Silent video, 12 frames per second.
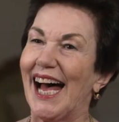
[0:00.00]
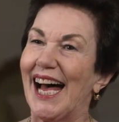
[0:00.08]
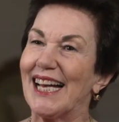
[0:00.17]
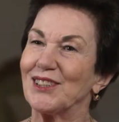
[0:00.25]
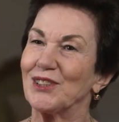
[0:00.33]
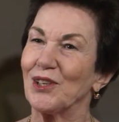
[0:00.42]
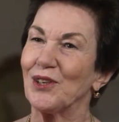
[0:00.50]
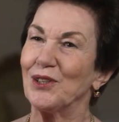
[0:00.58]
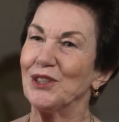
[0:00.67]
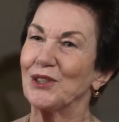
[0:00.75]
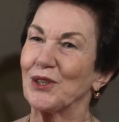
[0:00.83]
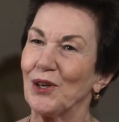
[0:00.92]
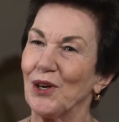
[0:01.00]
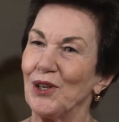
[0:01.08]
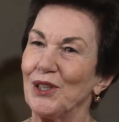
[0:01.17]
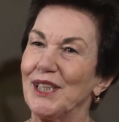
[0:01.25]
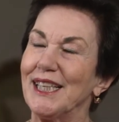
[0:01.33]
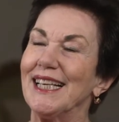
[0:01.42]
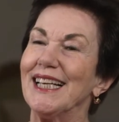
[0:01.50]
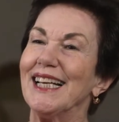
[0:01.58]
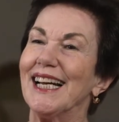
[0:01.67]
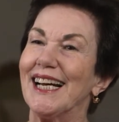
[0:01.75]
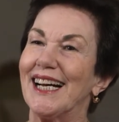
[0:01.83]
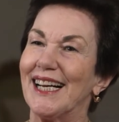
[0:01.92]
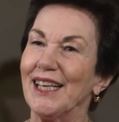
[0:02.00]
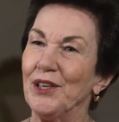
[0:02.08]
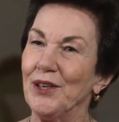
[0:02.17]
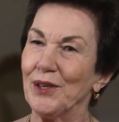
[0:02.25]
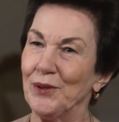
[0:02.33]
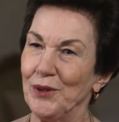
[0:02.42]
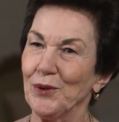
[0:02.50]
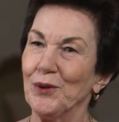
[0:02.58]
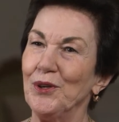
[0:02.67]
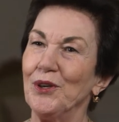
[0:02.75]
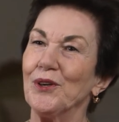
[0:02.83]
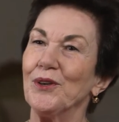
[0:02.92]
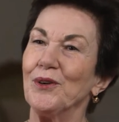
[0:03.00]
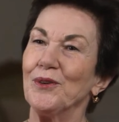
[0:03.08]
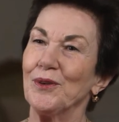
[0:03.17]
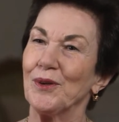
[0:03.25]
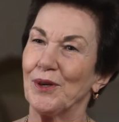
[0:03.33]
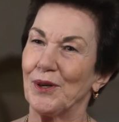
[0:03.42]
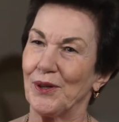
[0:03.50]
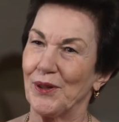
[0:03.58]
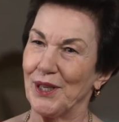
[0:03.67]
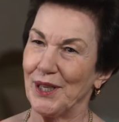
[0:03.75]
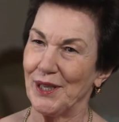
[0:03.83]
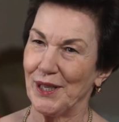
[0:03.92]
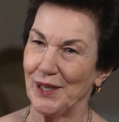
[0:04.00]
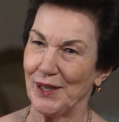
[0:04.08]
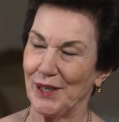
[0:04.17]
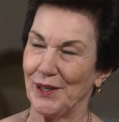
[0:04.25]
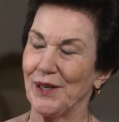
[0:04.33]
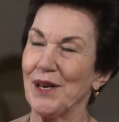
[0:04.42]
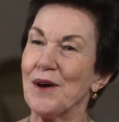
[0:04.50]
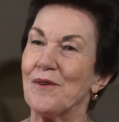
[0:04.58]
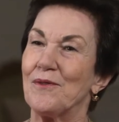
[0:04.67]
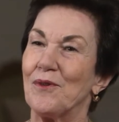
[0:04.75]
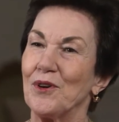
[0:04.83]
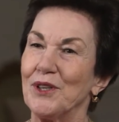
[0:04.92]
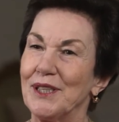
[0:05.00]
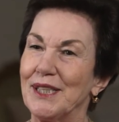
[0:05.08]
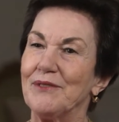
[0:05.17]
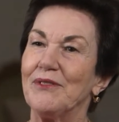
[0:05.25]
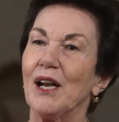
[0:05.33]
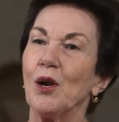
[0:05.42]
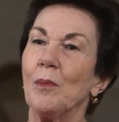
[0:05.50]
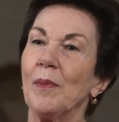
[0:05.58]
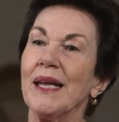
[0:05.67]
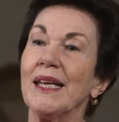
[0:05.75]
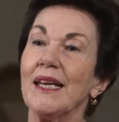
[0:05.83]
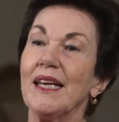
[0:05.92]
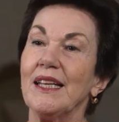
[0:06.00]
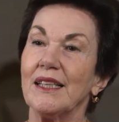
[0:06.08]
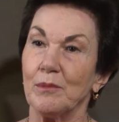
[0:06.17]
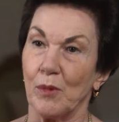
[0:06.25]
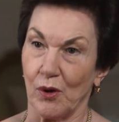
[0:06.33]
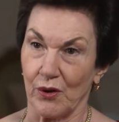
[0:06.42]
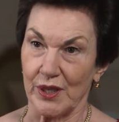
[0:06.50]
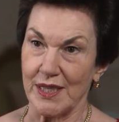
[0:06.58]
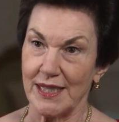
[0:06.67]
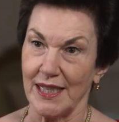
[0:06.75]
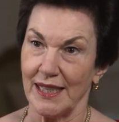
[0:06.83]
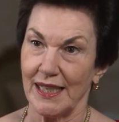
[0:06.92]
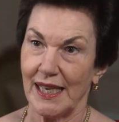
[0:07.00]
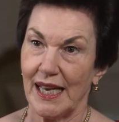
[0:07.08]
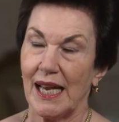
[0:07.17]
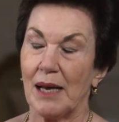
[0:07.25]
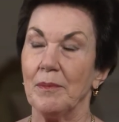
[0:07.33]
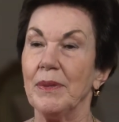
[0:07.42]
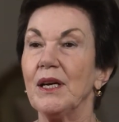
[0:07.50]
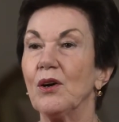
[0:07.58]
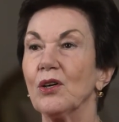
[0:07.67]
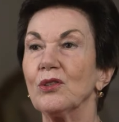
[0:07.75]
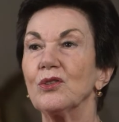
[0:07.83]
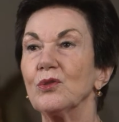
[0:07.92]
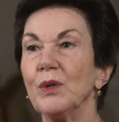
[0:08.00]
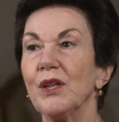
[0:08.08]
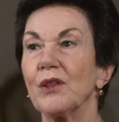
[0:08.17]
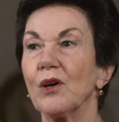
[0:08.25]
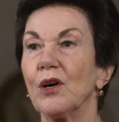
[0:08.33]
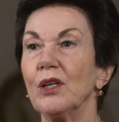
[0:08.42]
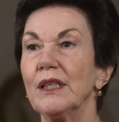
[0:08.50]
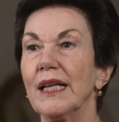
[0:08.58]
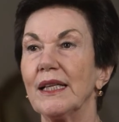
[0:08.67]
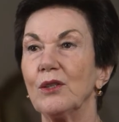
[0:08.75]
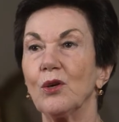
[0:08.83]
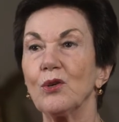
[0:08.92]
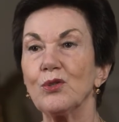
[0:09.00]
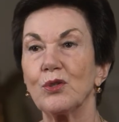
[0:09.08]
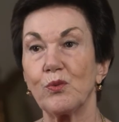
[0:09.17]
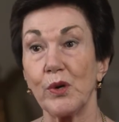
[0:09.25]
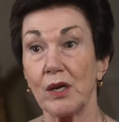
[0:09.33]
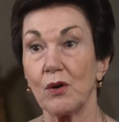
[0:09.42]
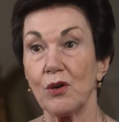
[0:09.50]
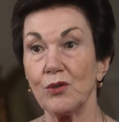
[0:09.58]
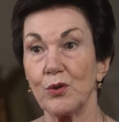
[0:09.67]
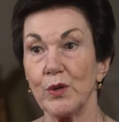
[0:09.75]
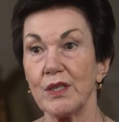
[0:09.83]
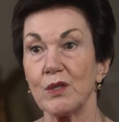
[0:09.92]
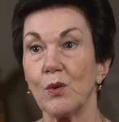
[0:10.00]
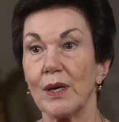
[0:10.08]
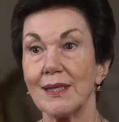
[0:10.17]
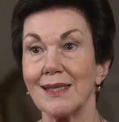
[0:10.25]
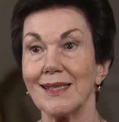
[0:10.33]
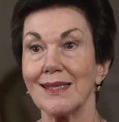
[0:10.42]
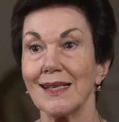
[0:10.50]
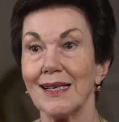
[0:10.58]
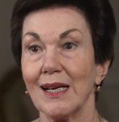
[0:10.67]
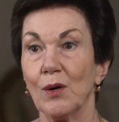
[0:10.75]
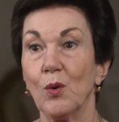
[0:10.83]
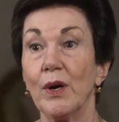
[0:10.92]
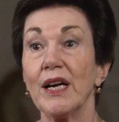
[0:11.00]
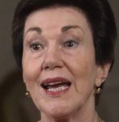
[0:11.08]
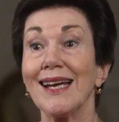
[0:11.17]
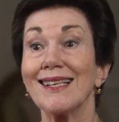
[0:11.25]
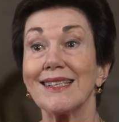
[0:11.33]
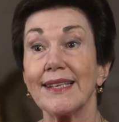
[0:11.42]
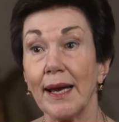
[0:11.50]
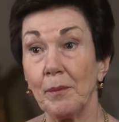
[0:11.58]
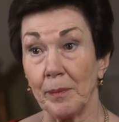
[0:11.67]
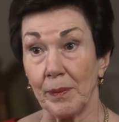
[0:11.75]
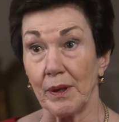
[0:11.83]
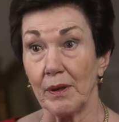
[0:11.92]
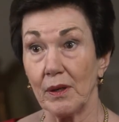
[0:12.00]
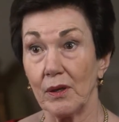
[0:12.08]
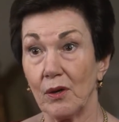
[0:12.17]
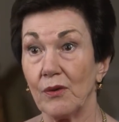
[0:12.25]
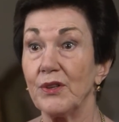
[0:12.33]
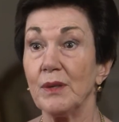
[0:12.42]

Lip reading: So it's called the Union for Development in Democracy, because we thought that those 3 countries were example of